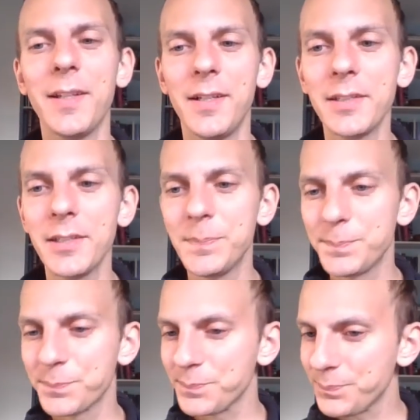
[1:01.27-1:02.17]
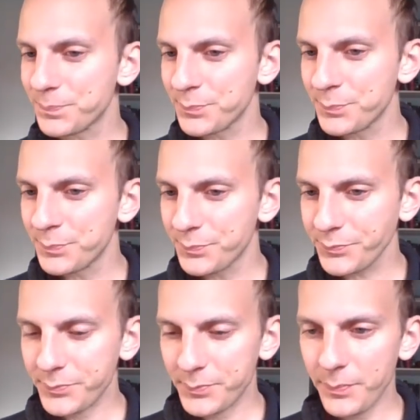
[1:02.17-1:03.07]
longer.
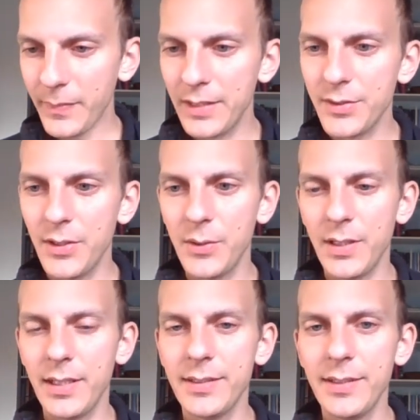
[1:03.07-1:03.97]
So uh,